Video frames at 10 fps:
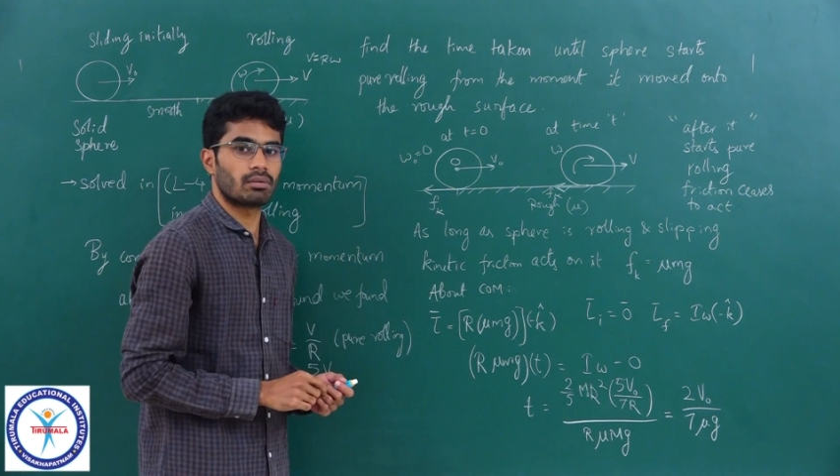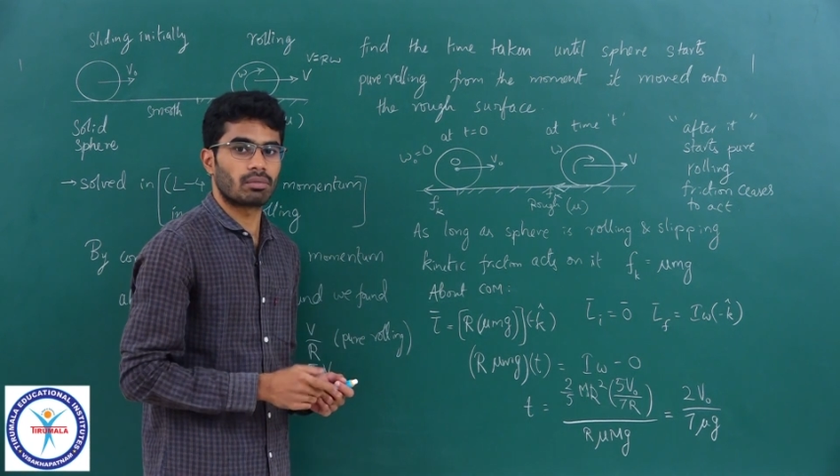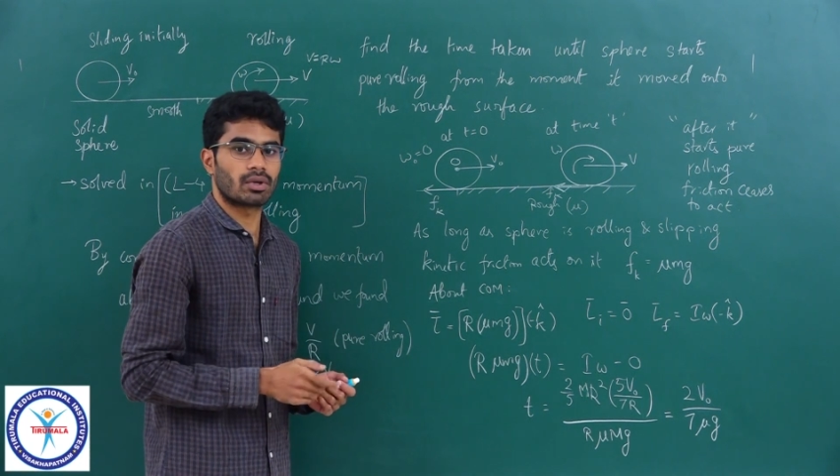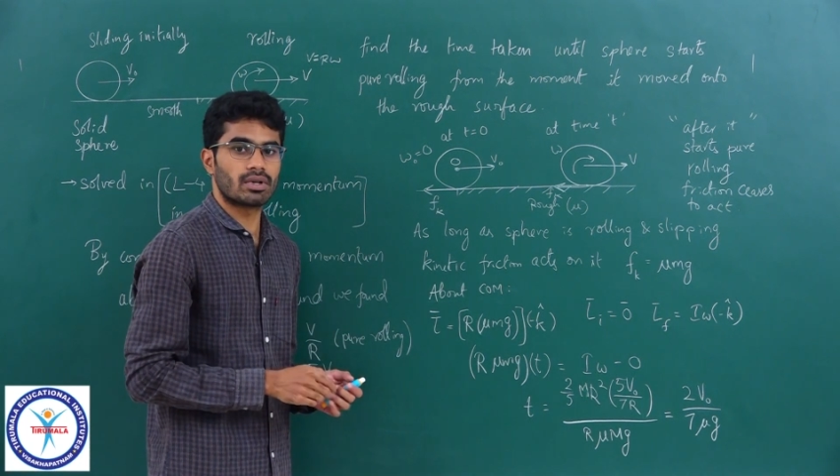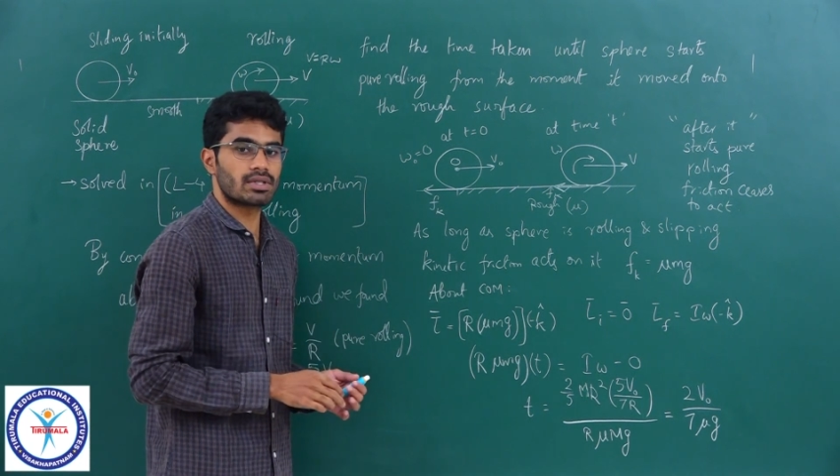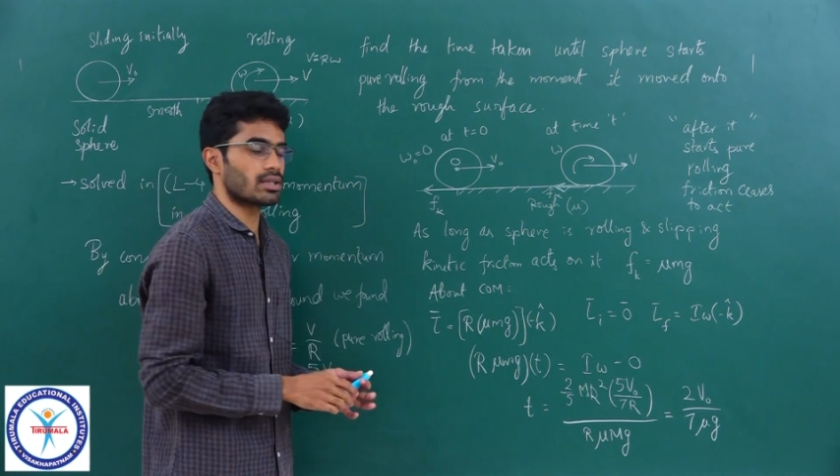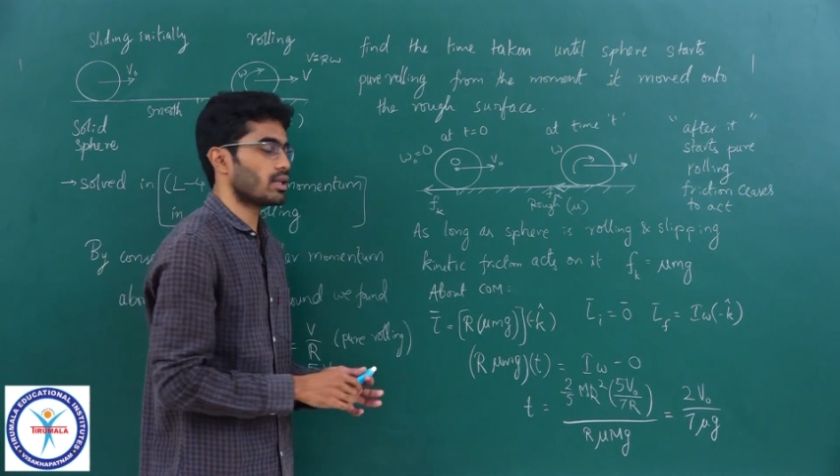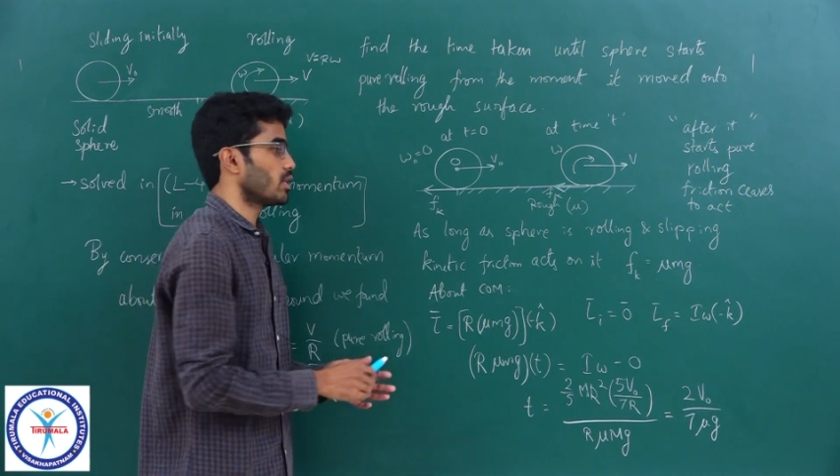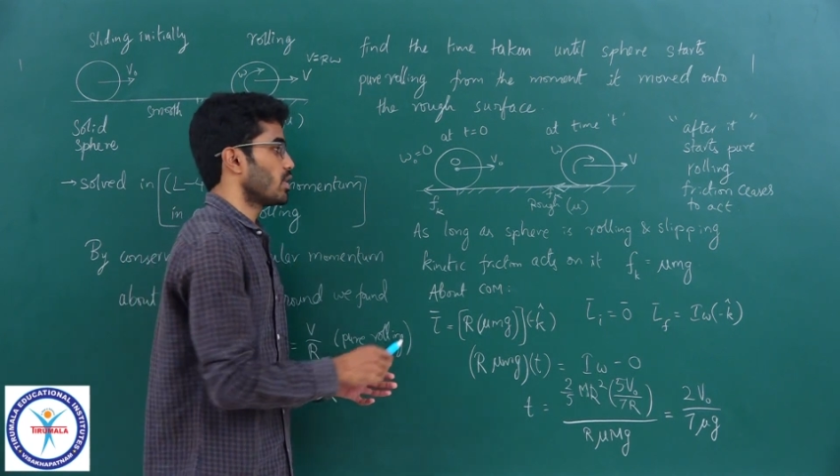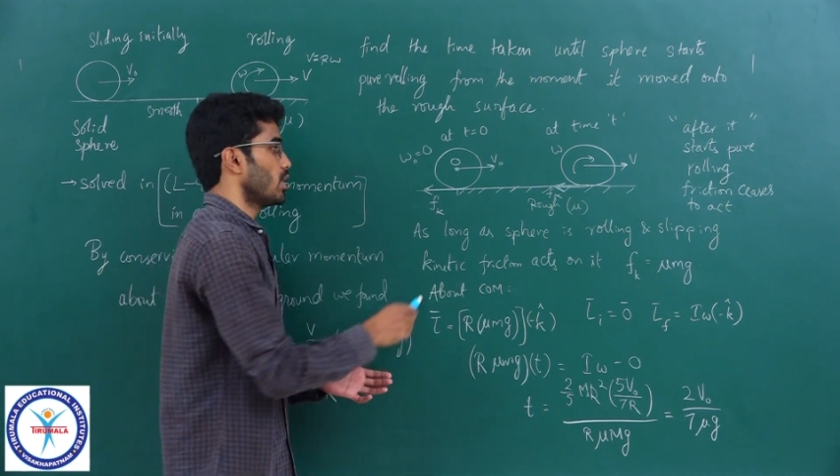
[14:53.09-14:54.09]
because
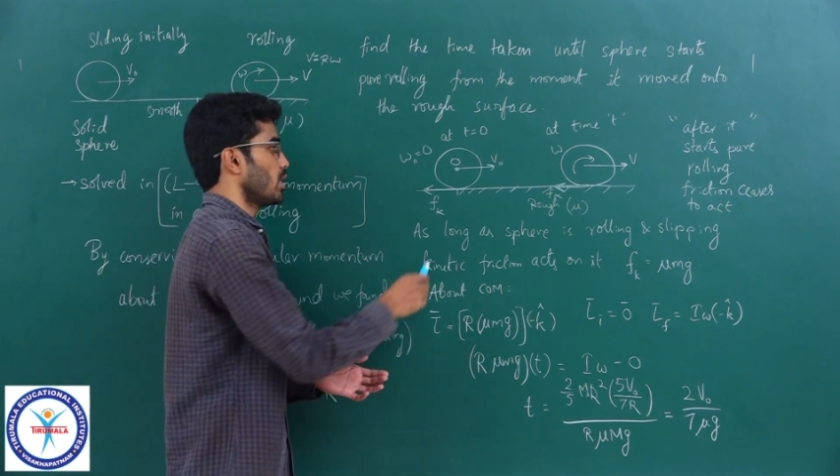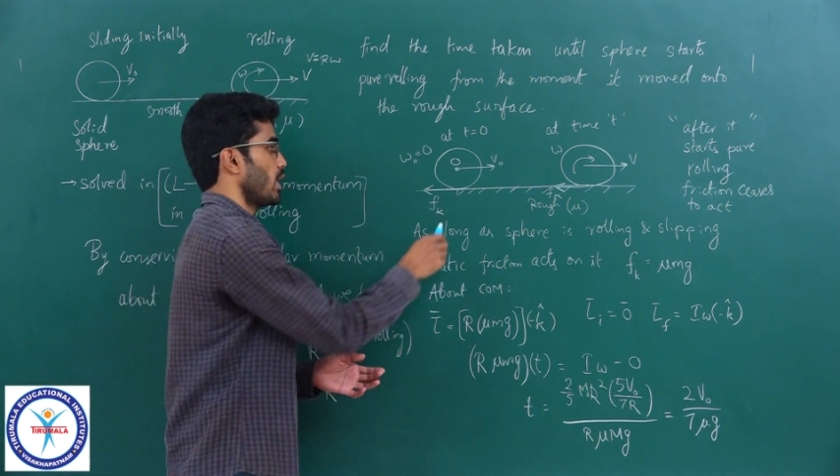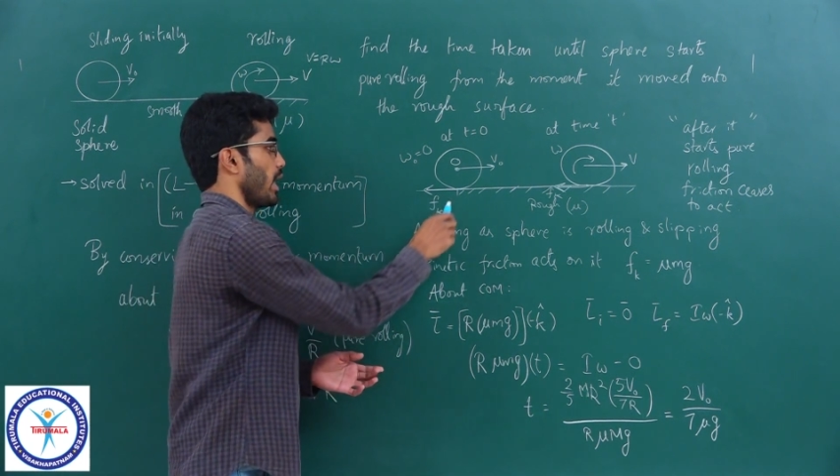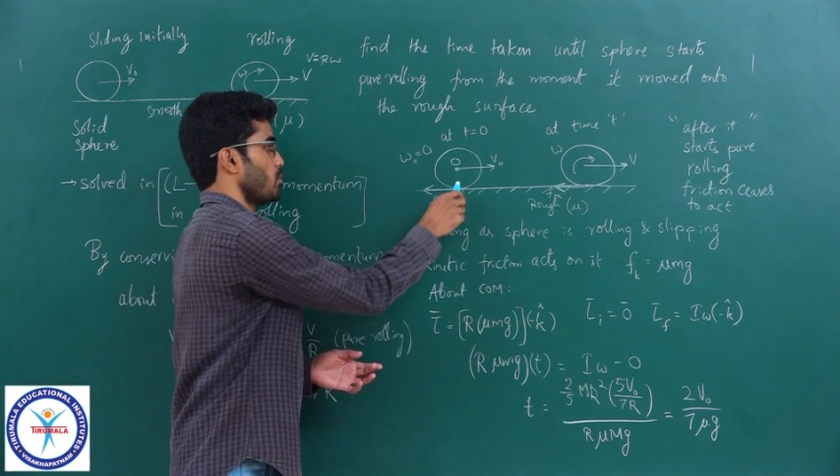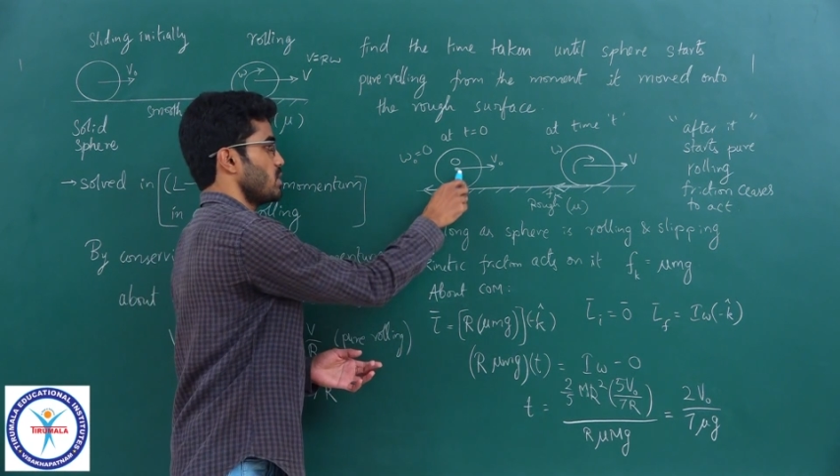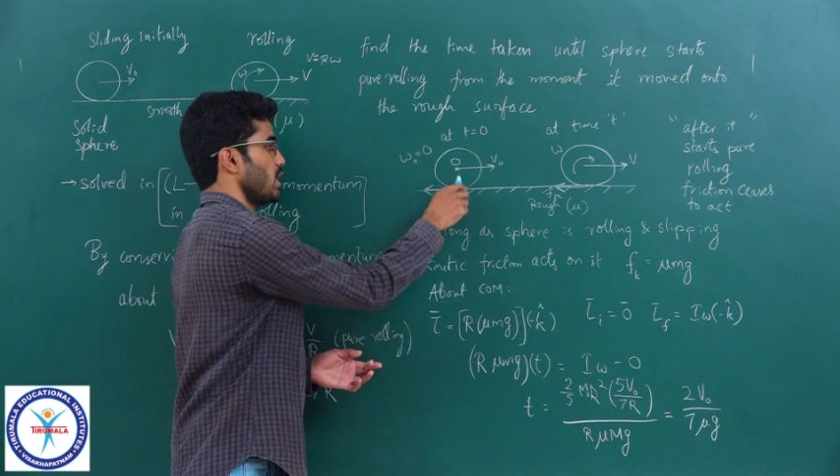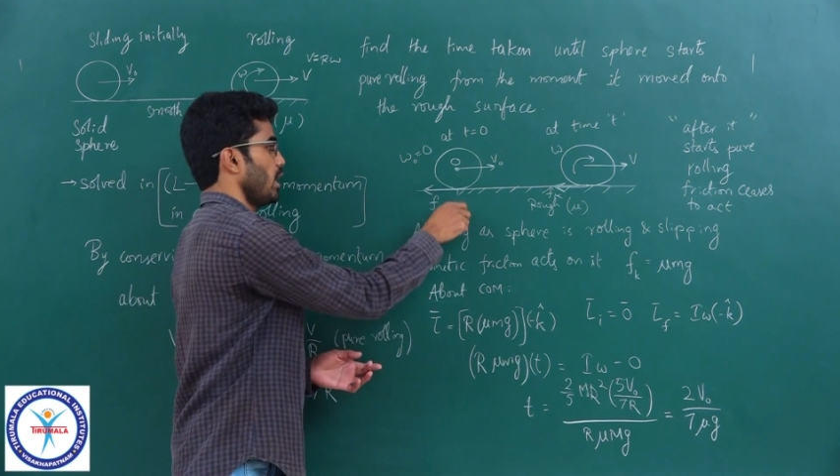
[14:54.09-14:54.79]
mg